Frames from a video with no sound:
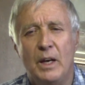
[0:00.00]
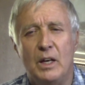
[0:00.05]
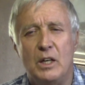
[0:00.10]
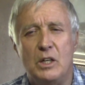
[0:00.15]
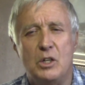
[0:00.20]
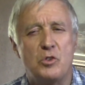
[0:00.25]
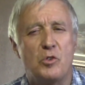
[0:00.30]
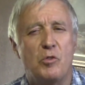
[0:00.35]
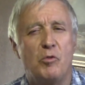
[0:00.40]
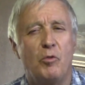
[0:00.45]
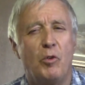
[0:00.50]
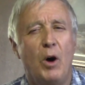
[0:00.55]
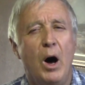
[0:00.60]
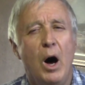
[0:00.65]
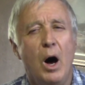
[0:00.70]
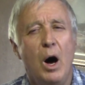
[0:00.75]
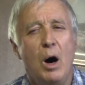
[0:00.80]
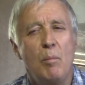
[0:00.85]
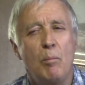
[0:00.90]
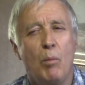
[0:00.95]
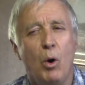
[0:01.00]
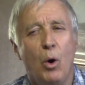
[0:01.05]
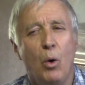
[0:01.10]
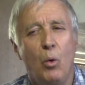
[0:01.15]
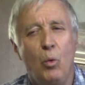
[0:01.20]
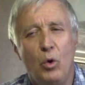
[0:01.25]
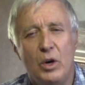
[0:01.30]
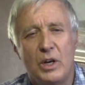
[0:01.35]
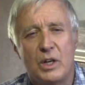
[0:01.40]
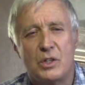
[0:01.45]
is far
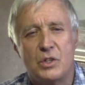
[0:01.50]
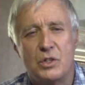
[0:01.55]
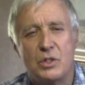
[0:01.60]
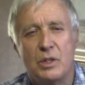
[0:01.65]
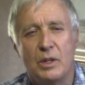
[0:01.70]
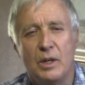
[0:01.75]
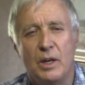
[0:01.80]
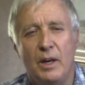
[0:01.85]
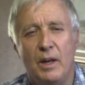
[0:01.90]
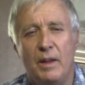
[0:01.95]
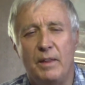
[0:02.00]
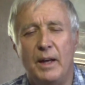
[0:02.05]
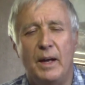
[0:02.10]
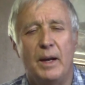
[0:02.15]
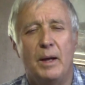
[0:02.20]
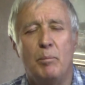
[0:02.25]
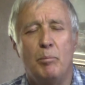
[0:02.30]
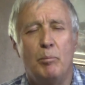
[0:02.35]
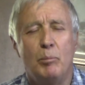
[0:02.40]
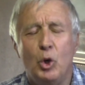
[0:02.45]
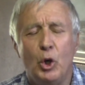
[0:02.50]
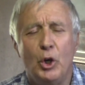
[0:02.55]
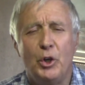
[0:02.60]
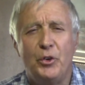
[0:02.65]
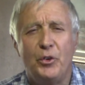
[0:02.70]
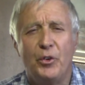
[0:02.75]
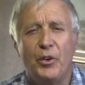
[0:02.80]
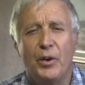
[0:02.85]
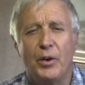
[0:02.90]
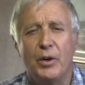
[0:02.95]
more worse than a
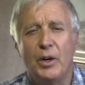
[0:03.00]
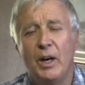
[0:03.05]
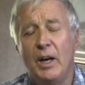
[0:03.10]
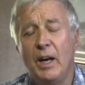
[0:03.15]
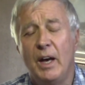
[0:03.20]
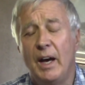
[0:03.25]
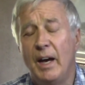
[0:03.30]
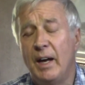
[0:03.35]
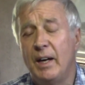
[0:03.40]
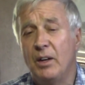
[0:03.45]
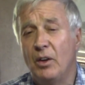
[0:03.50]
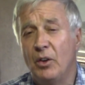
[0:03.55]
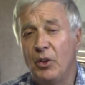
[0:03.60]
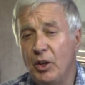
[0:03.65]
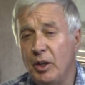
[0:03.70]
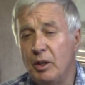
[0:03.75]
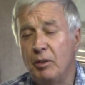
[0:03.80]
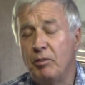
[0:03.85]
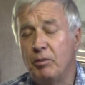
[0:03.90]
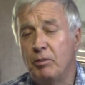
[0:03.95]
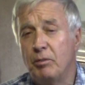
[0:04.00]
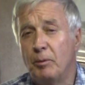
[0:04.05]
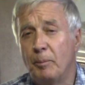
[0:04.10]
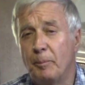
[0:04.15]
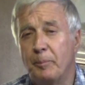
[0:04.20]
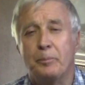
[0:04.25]
murderer and a thief.